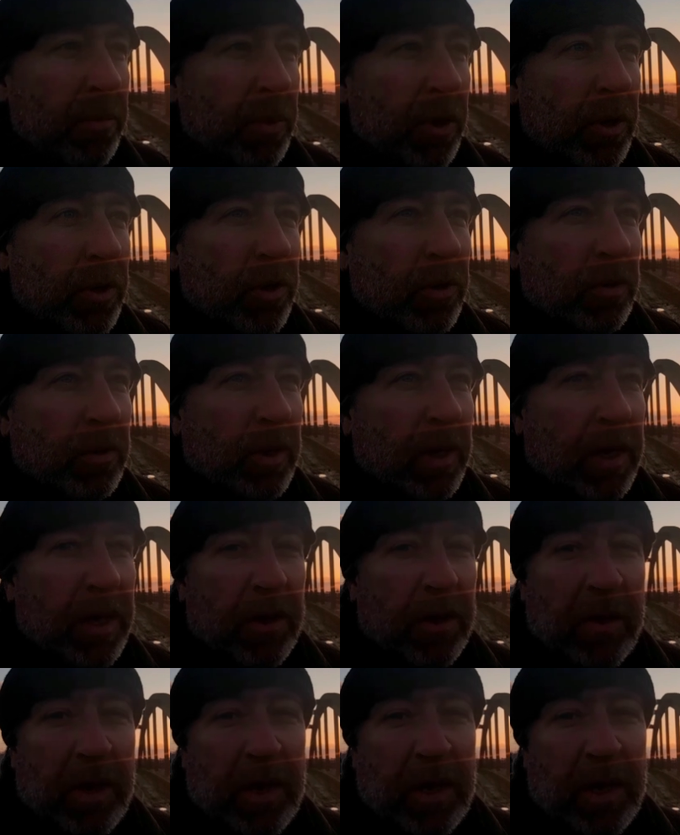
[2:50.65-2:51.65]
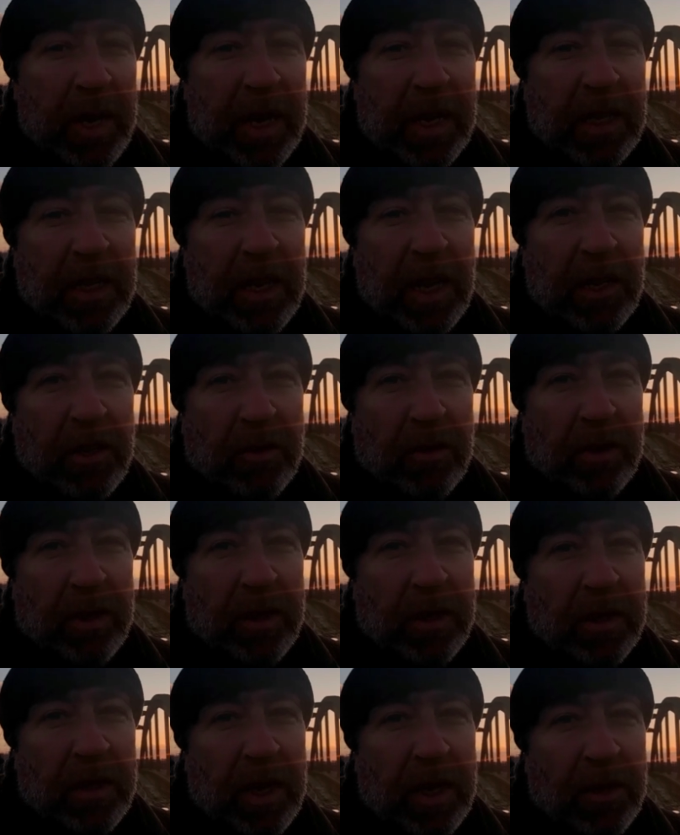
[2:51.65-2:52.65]
personal security, etc.,
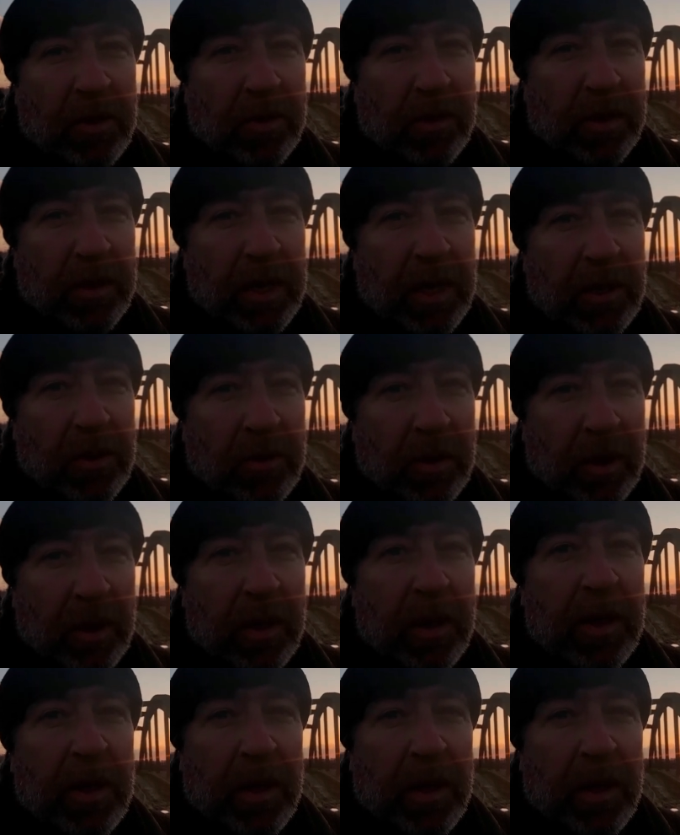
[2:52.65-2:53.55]
etc., etc.